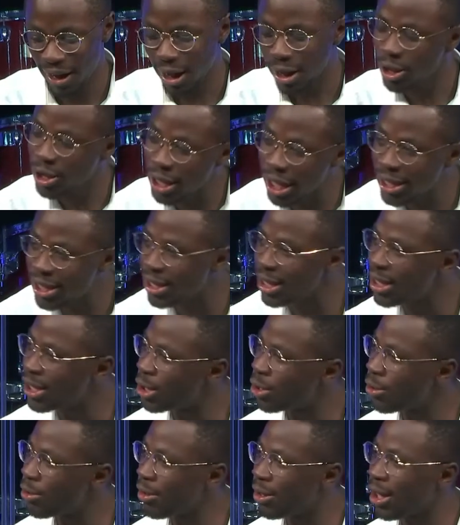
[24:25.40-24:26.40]
Just these
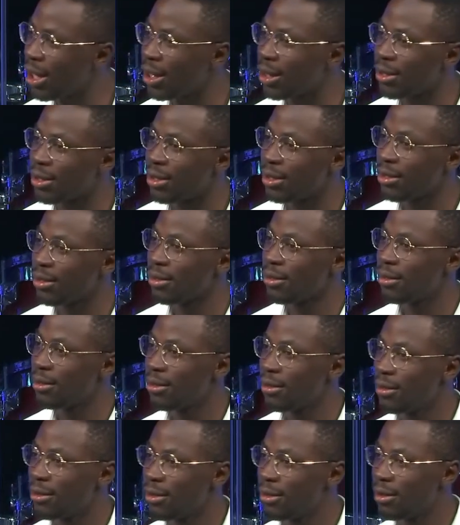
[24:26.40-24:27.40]
two things
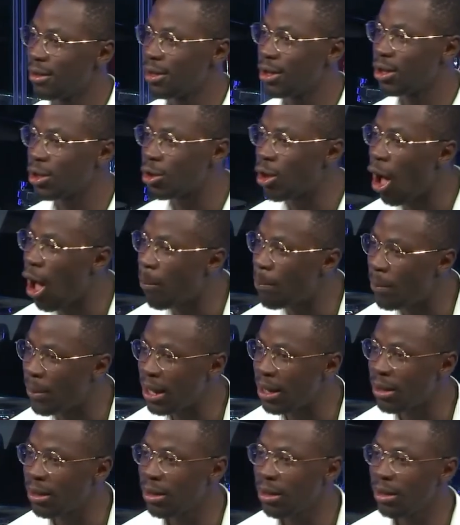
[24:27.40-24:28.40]

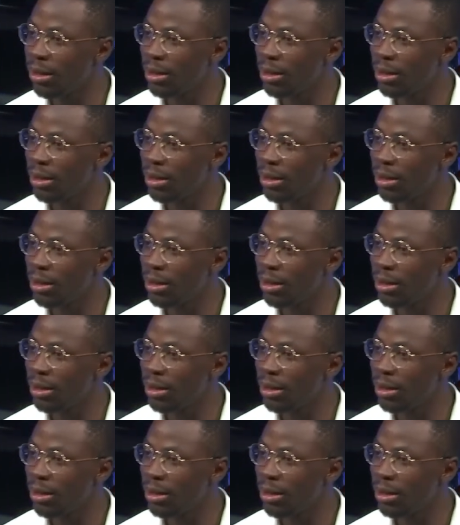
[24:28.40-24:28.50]
stopping